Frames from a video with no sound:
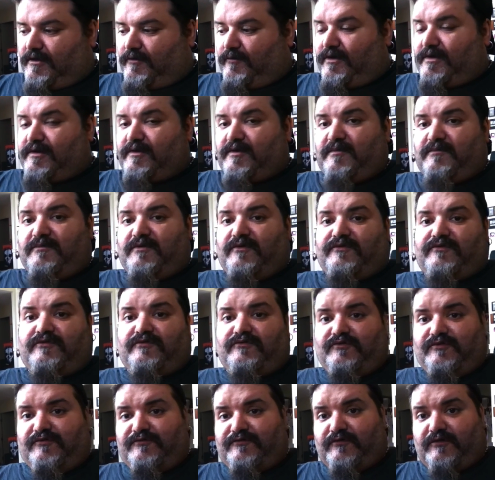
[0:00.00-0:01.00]
And one of the most
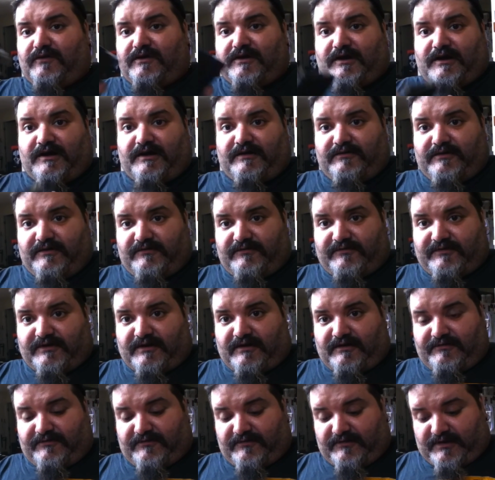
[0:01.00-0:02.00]
useful card that's
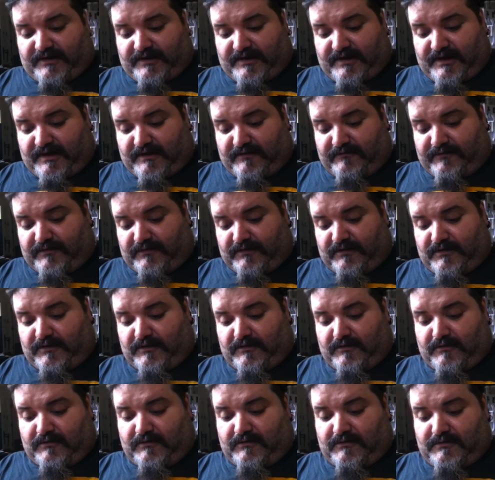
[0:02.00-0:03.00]
cards that I have in
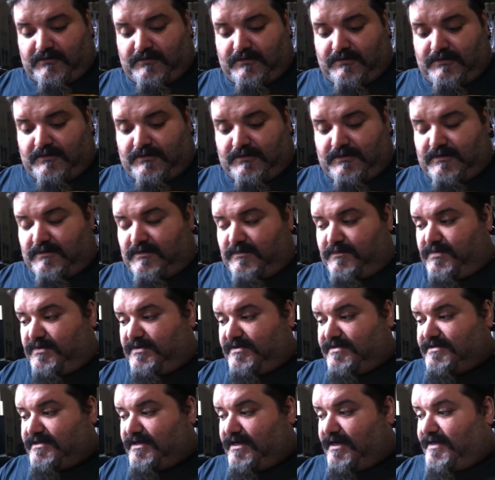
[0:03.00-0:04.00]
here,
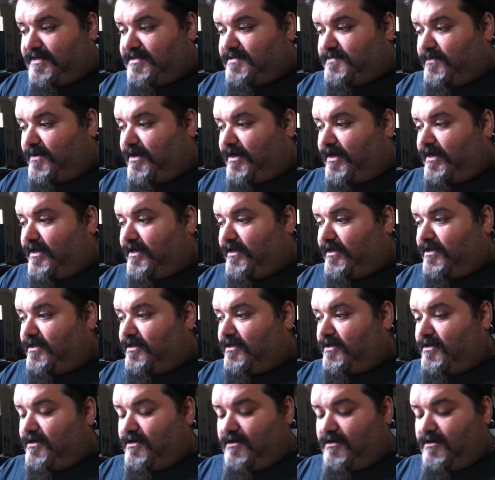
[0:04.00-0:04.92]
besides my